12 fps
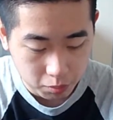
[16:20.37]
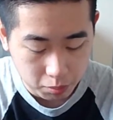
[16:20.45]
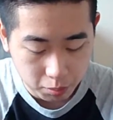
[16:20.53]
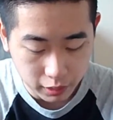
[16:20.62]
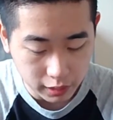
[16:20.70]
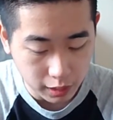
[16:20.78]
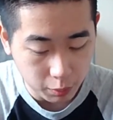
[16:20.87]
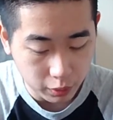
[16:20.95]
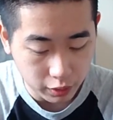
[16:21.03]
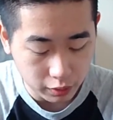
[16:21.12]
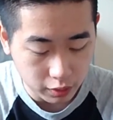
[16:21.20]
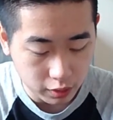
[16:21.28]
But they
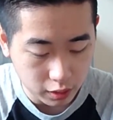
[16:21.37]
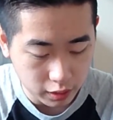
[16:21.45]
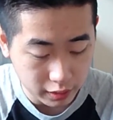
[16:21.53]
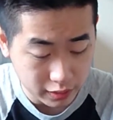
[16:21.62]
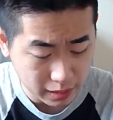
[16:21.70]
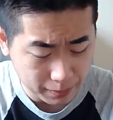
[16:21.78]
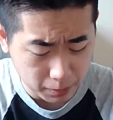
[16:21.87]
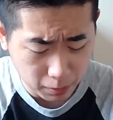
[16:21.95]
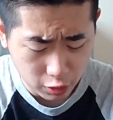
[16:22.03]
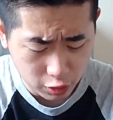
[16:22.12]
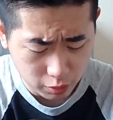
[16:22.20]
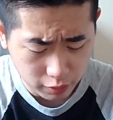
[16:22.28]
wouldn't accept the
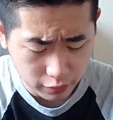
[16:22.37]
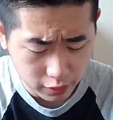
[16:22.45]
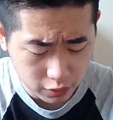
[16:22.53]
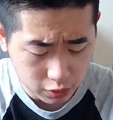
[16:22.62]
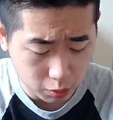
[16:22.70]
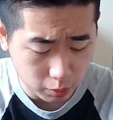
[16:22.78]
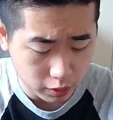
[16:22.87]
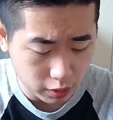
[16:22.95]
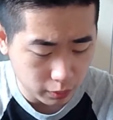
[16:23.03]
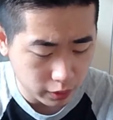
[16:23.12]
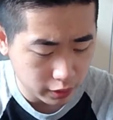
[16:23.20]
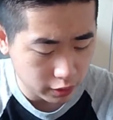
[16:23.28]
partial refund, so we
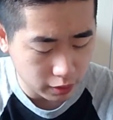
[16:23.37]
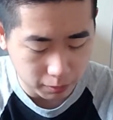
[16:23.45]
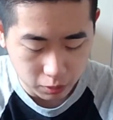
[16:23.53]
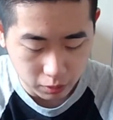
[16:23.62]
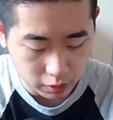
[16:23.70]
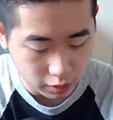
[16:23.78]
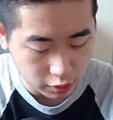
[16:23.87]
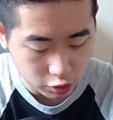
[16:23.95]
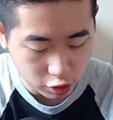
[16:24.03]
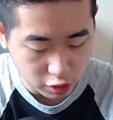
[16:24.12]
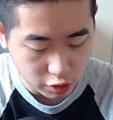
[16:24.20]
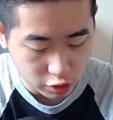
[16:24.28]
ended up doing the
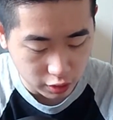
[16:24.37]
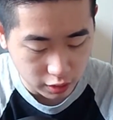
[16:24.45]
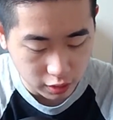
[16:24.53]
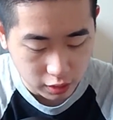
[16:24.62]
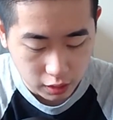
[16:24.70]
exchange again.